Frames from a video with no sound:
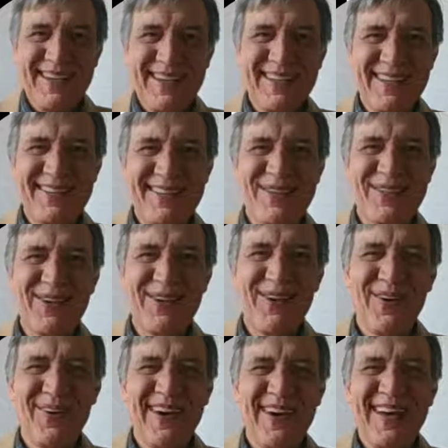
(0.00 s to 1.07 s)

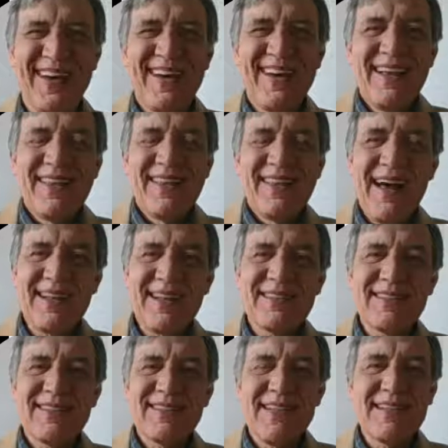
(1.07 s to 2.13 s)
So
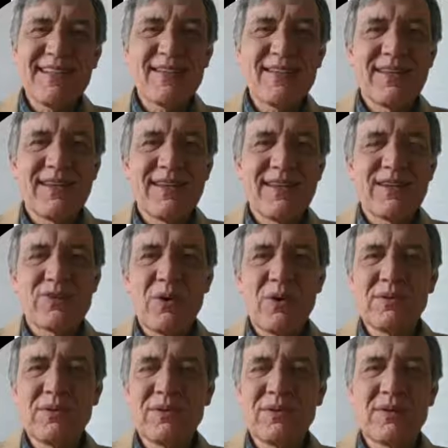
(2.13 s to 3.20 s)
that's a thing.
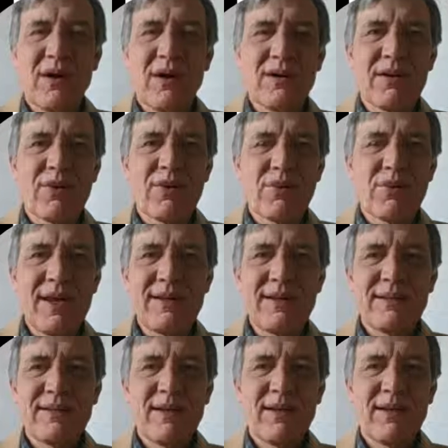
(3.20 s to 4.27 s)
Consultants are great.
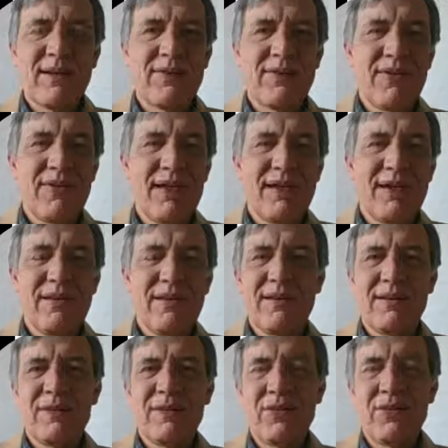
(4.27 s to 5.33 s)
They
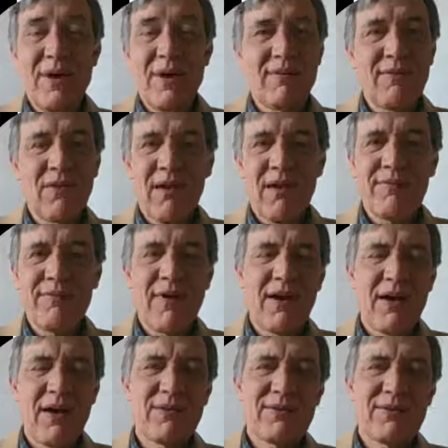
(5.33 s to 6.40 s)
do have a lot of
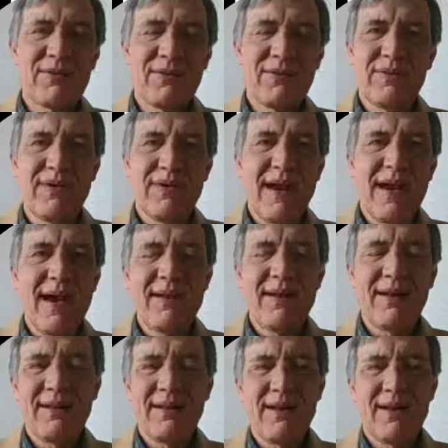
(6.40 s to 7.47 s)
value to
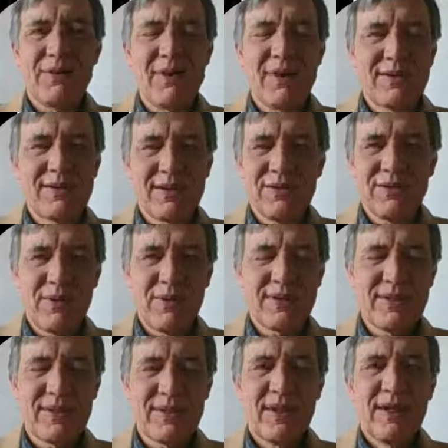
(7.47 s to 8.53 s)
add in the right
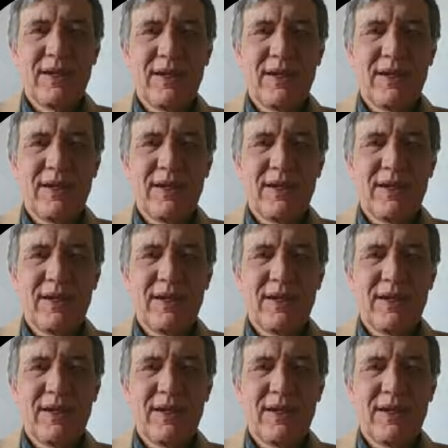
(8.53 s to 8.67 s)
situation.